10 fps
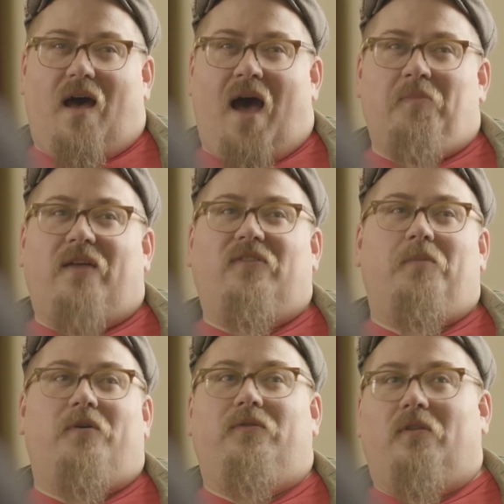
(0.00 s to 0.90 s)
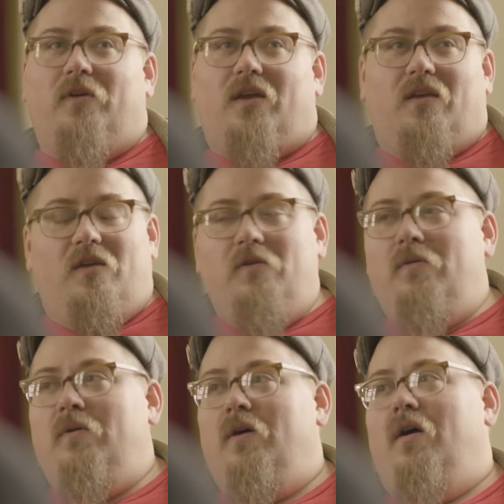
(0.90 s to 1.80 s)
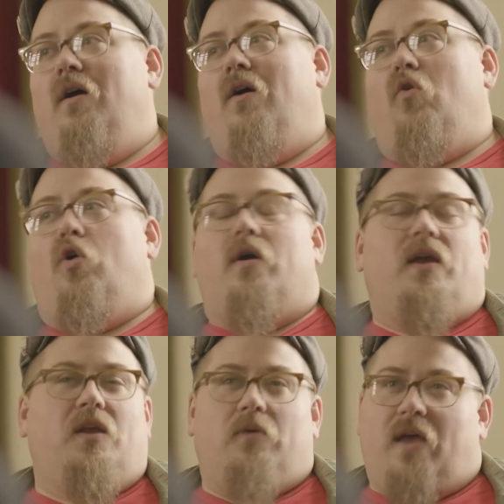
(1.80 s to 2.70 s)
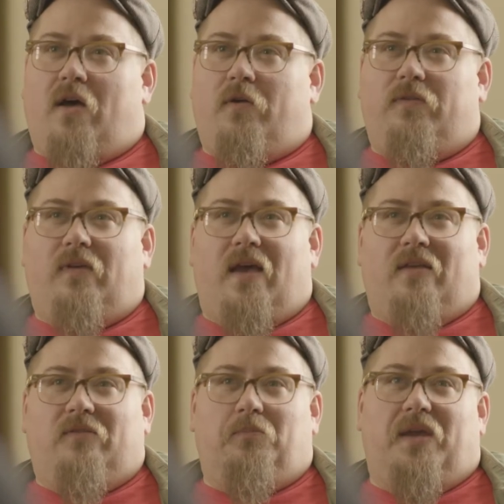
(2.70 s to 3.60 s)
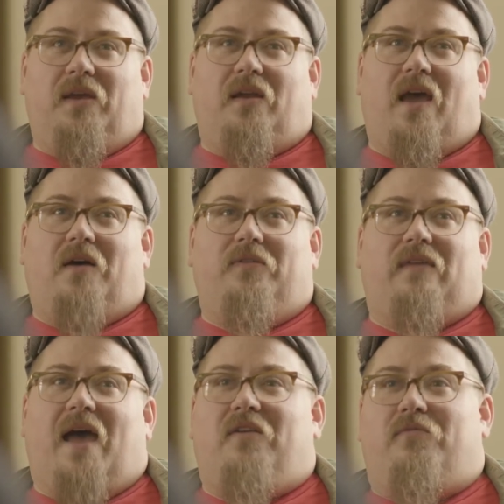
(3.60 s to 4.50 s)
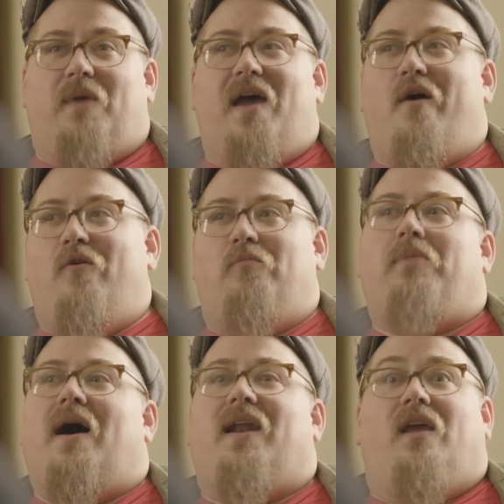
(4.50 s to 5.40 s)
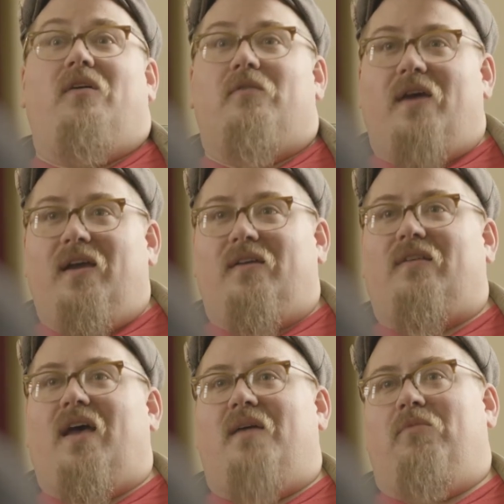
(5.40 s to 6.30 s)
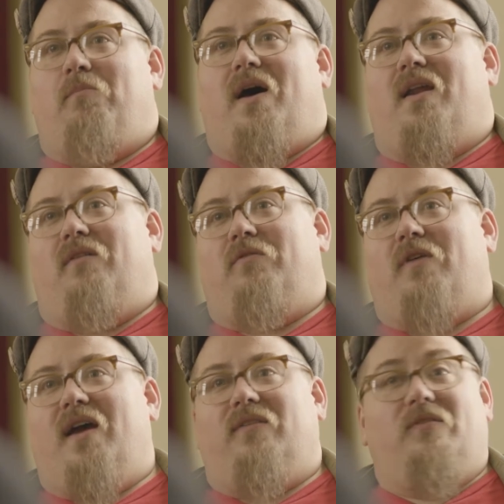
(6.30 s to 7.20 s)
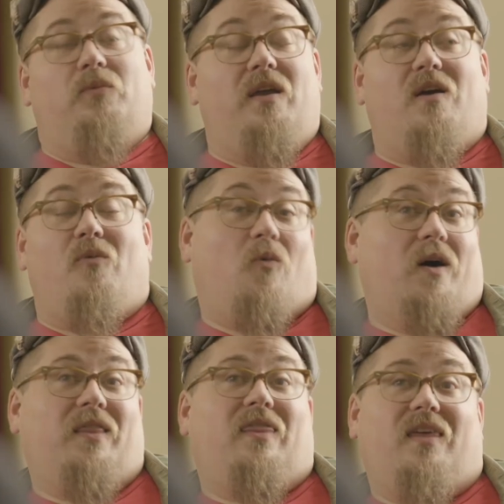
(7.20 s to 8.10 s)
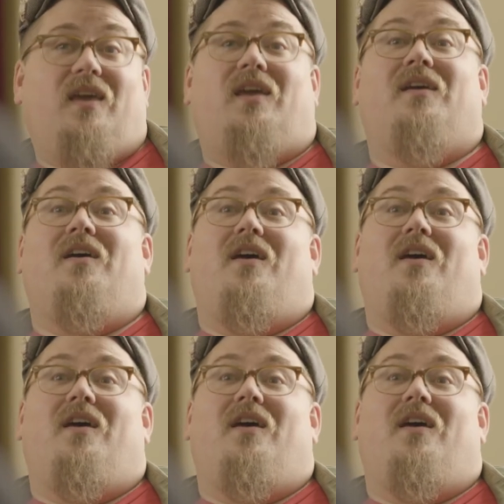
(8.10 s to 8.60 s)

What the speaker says: I'm not supposed to look at you or anyone else as being outside of my own body, right? Because I am the body of Christ. We are one thing.